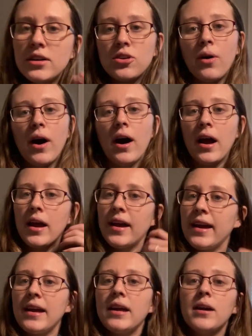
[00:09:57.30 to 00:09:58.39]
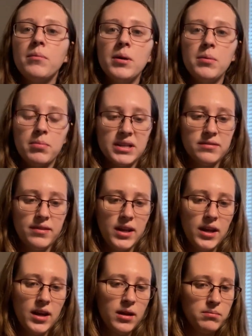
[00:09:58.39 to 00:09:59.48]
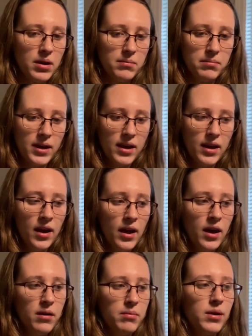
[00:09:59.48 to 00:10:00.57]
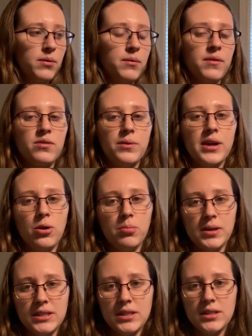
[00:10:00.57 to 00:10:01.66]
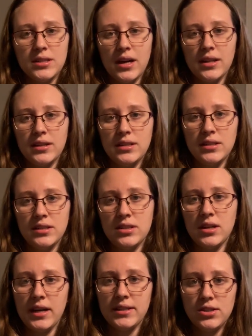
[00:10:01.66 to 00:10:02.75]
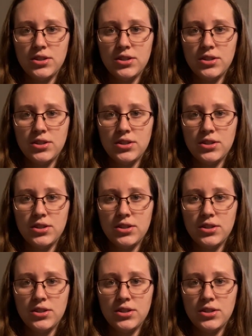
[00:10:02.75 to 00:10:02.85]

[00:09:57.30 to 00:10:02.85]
So I am breastfeeding and pumping, but whenever we go places, it's nice